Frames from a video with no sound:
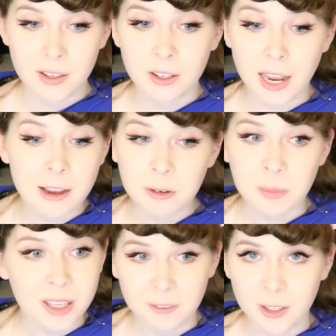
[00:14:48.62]
that could
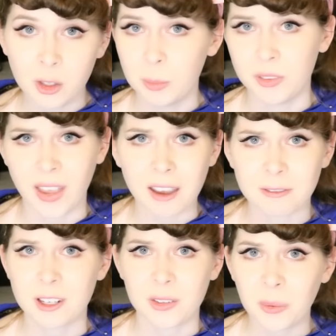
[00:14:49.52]
ever be available to
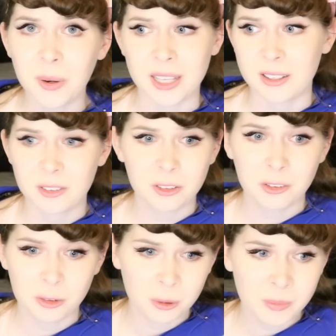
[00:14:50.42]
every toy. There's
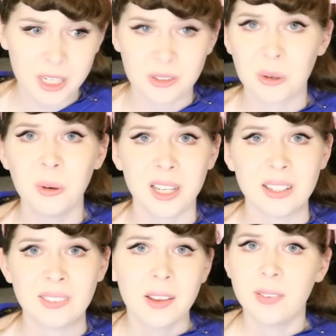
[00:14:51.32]
just too many toys.